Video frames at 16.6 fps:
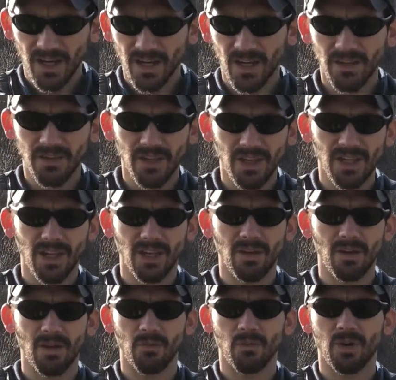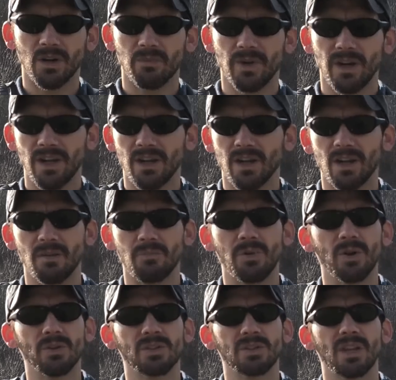I think in one of my
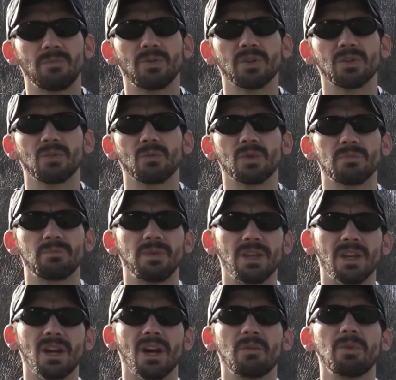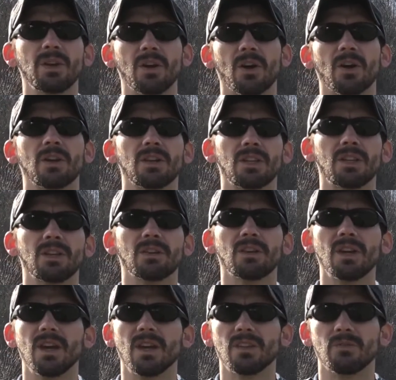posts I put the word becoming hard to
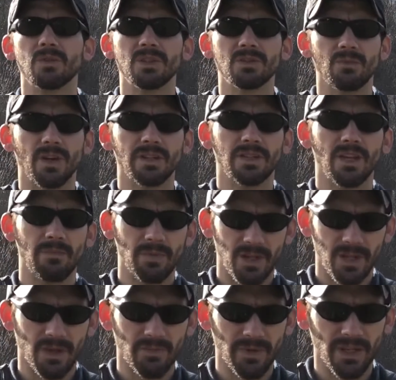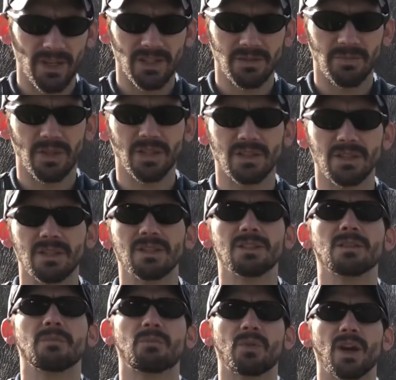kill. The reason why I say becoming is because this
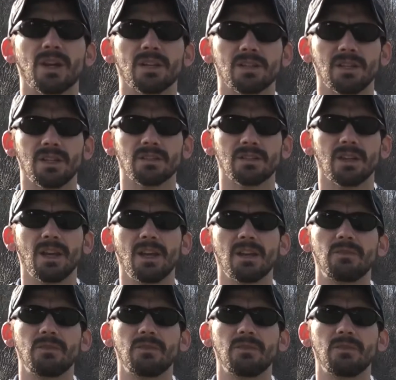is a process.